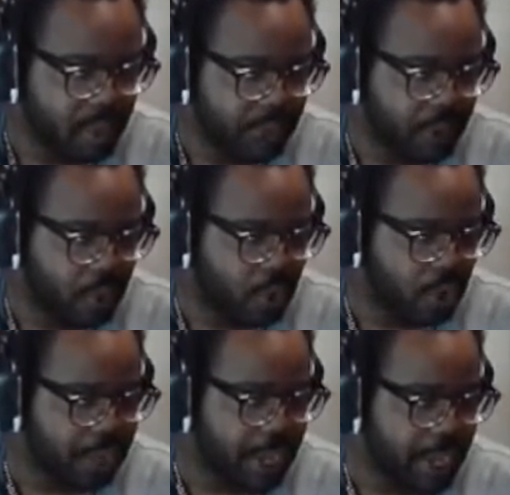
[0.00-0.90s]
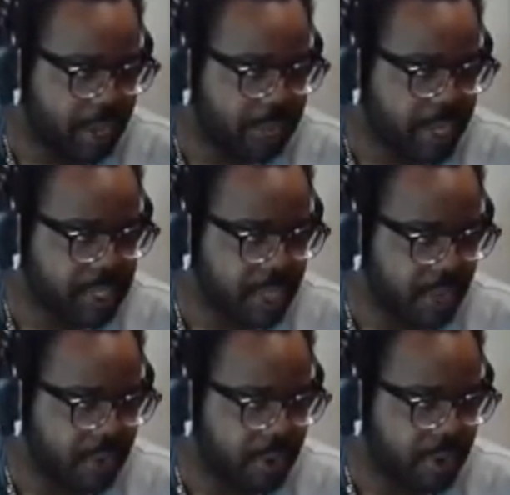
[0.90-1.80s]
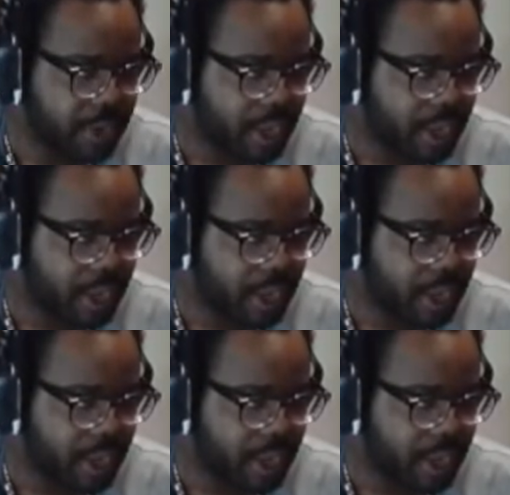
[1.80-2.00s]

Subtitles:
if you hold A and B together,